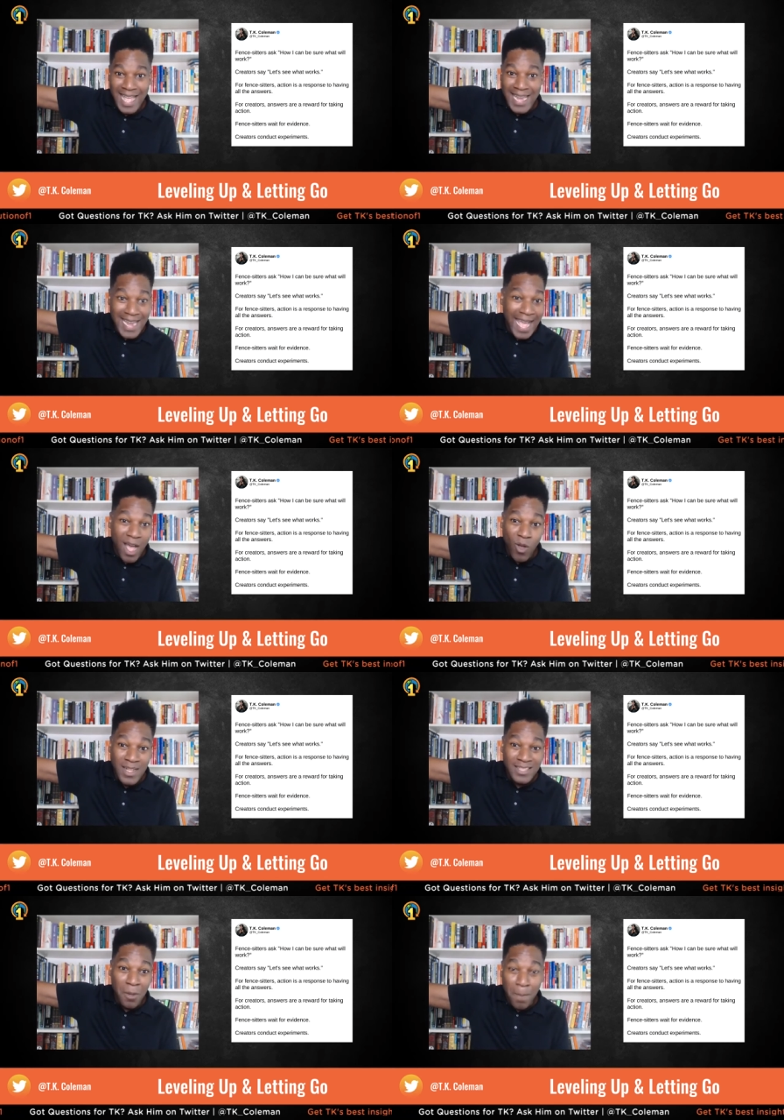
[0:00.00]
And now
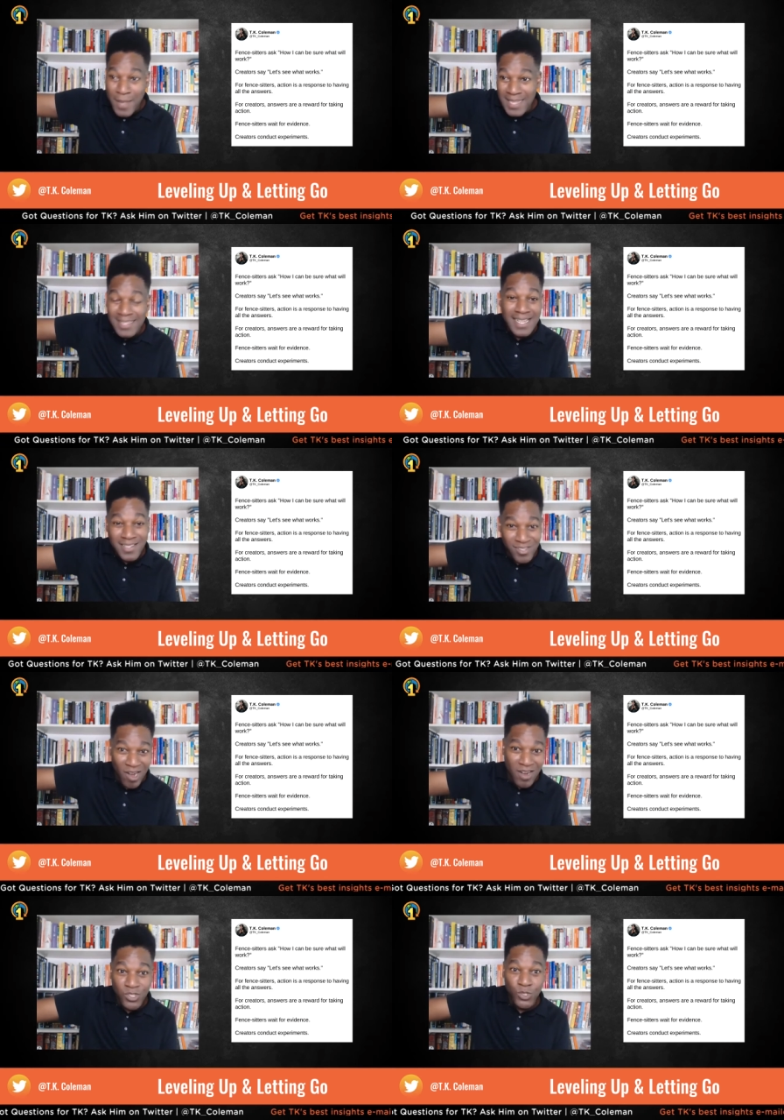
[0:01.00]
their business
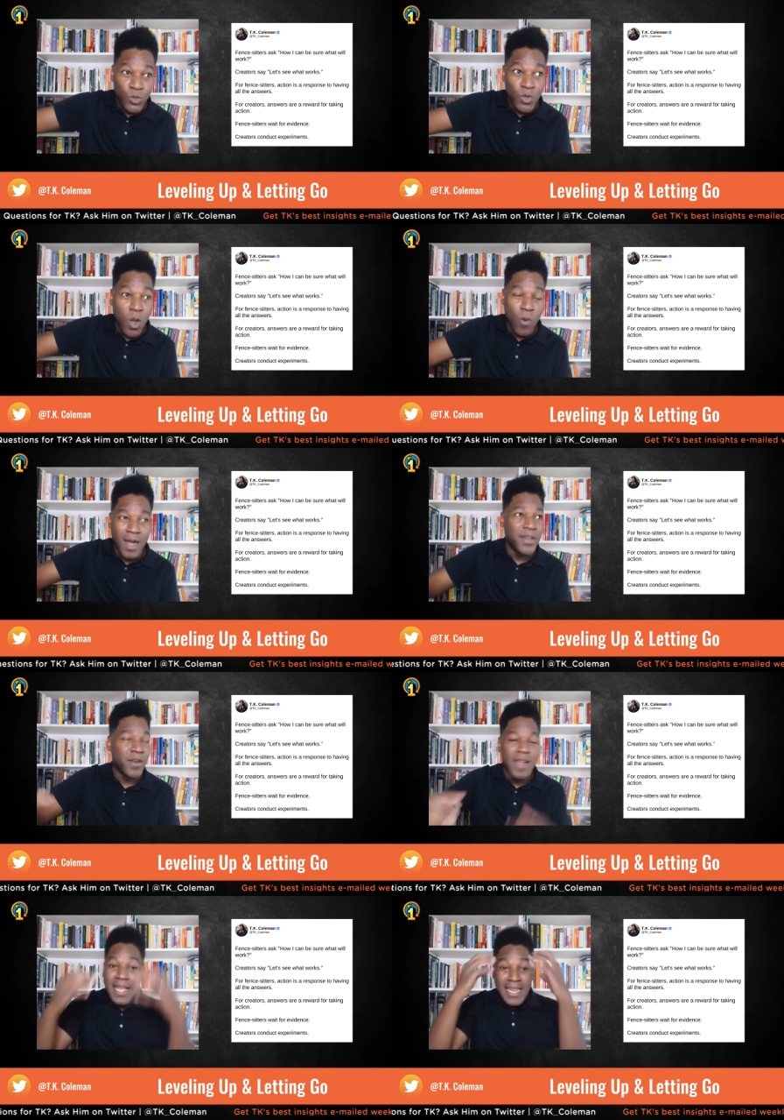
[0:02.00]
starts to go
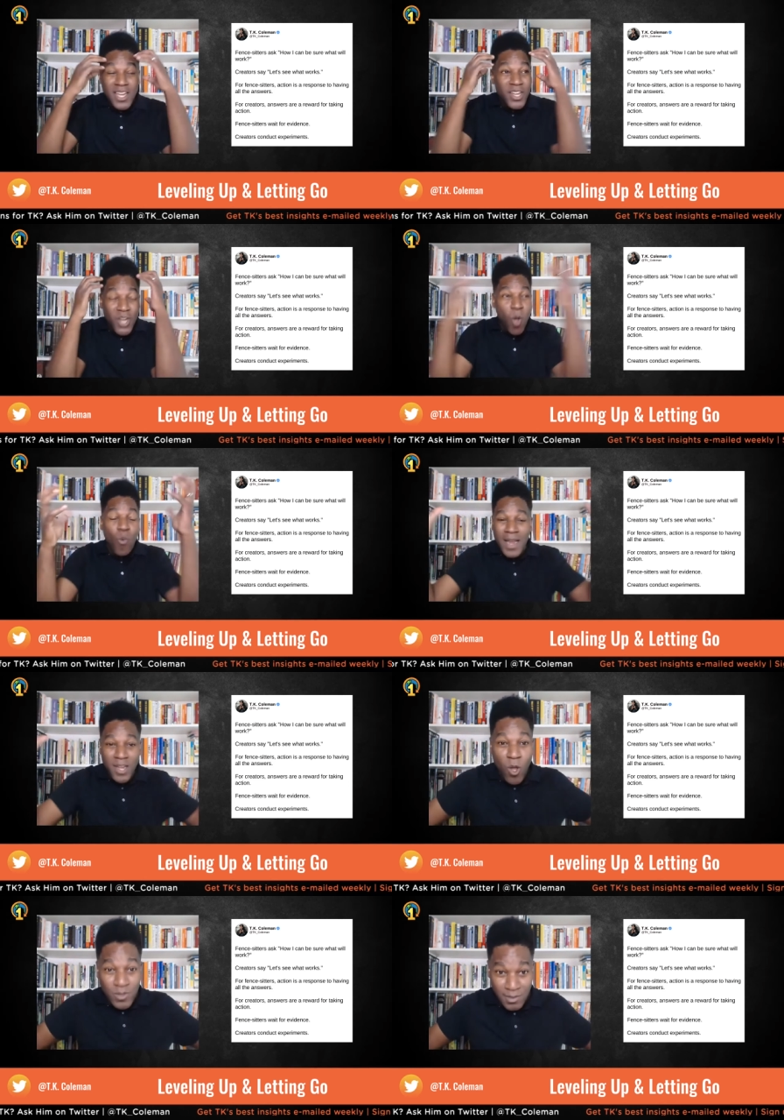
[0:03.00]
under. No one
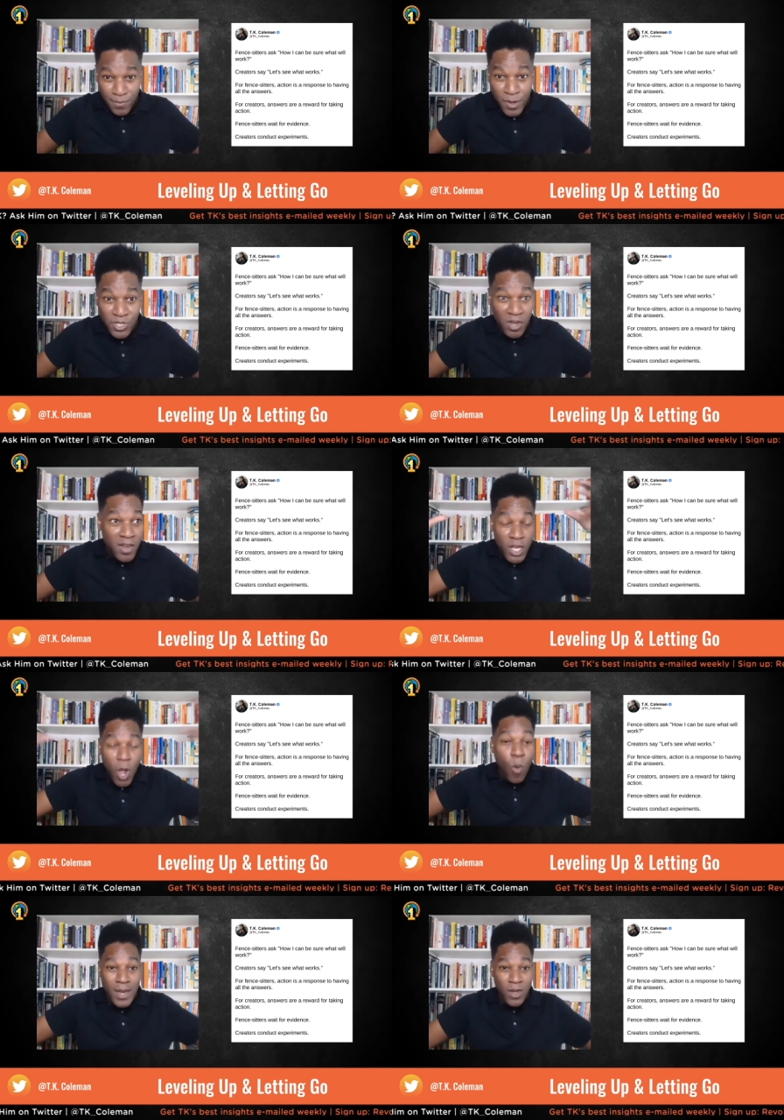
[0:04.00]
knows the future.
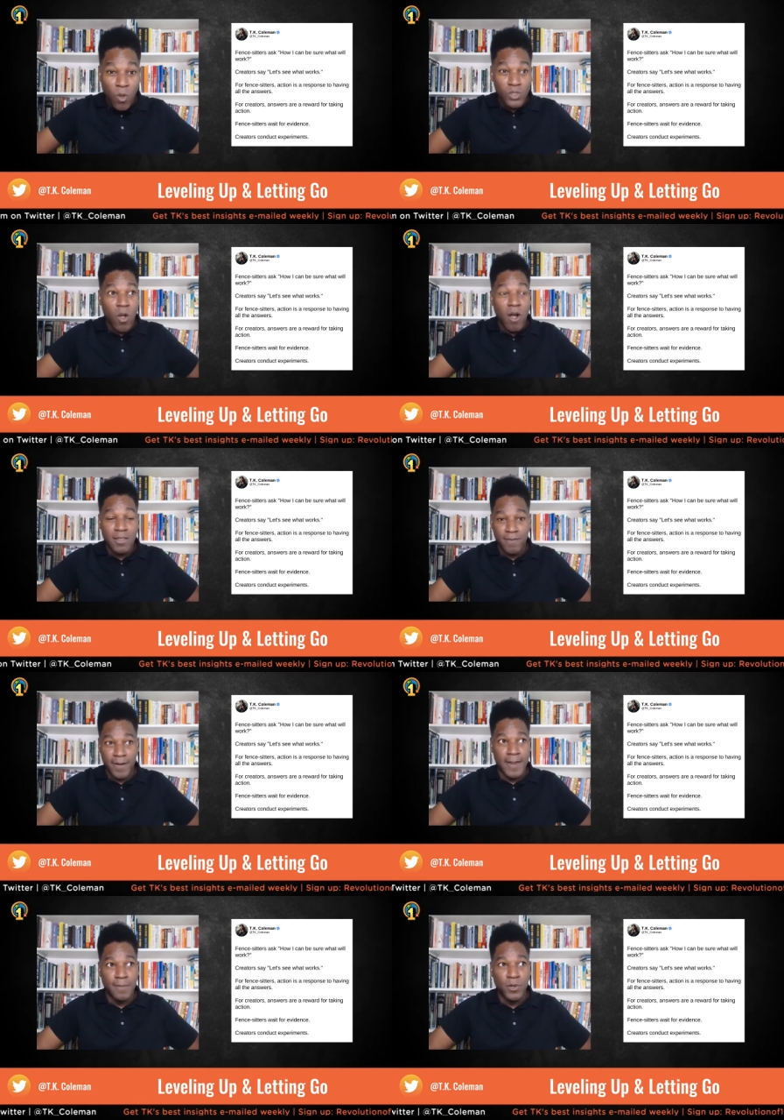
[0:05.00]
No one knows all the
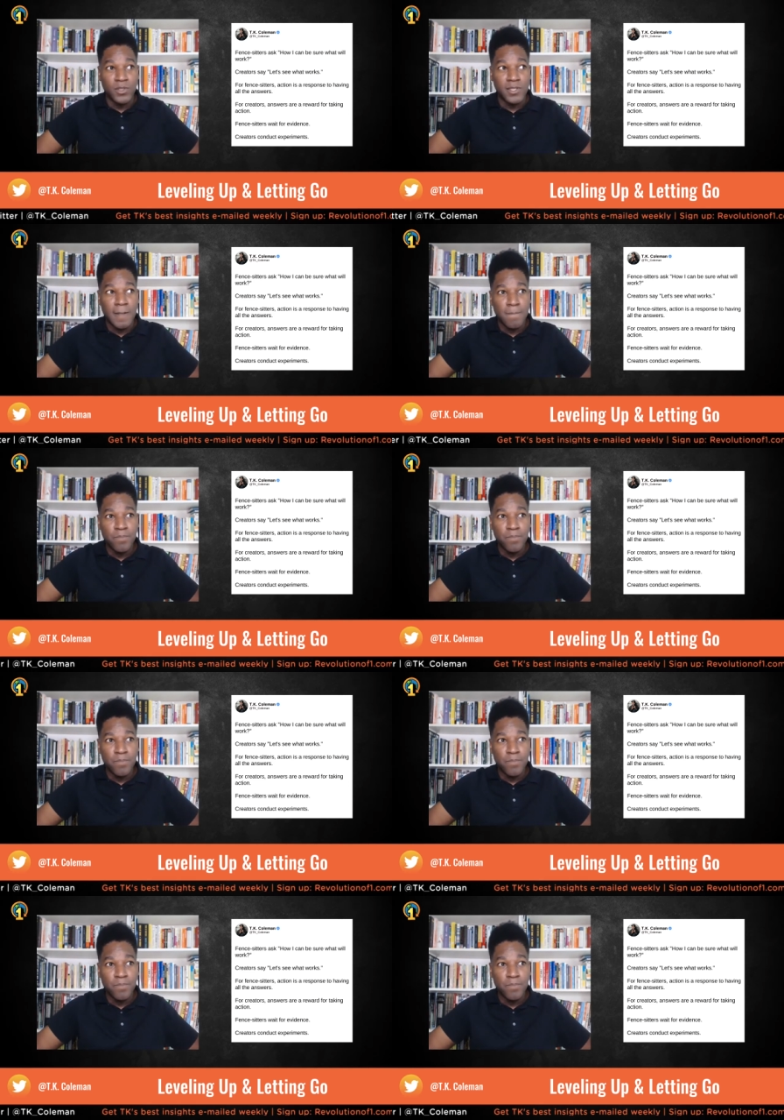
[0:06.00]
variables.